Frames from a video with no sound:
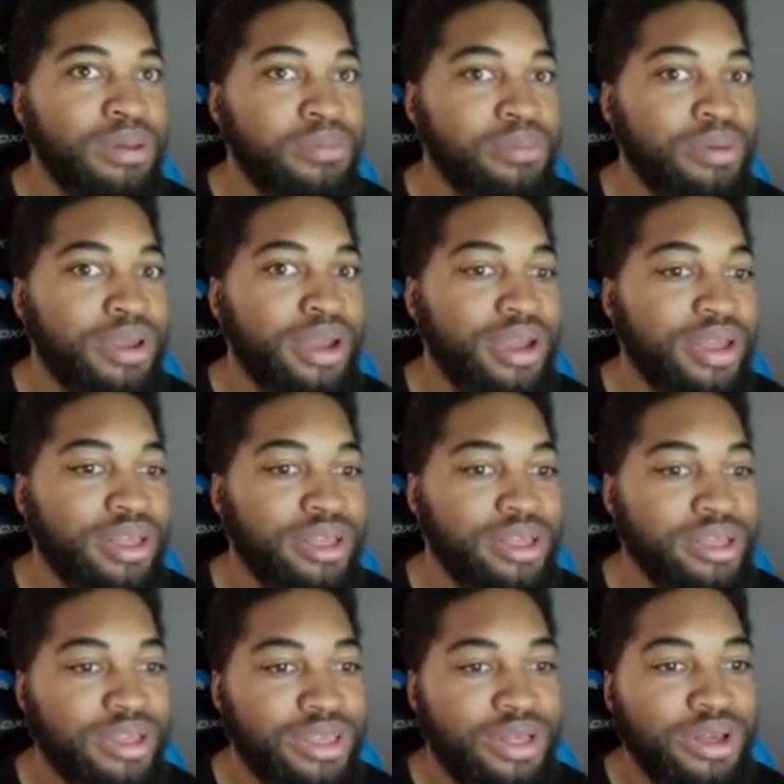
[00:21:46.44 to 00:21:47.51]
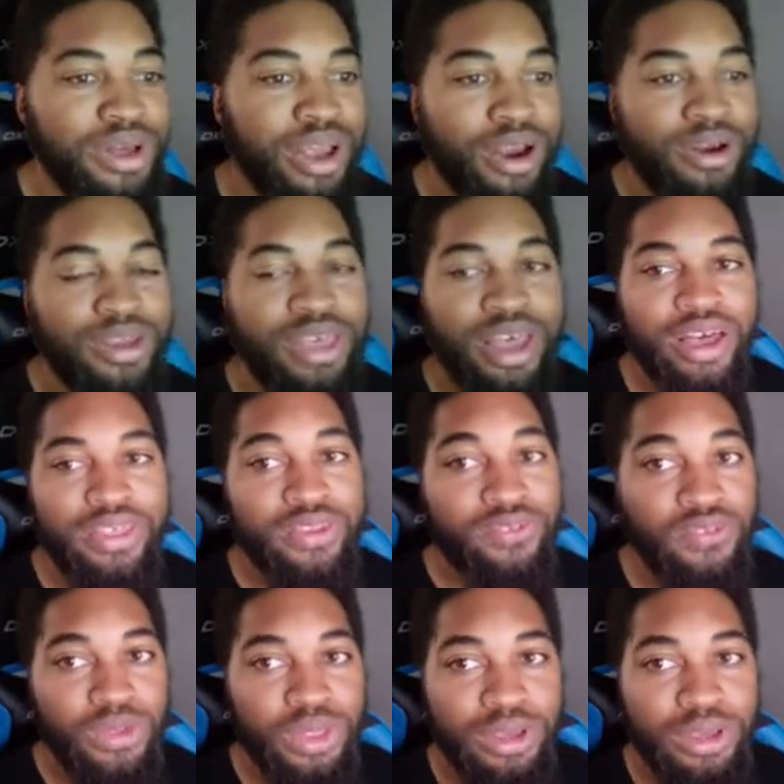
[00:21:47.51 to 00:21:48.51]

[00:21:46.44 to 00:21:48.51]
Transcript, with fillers: But you know, I really have the full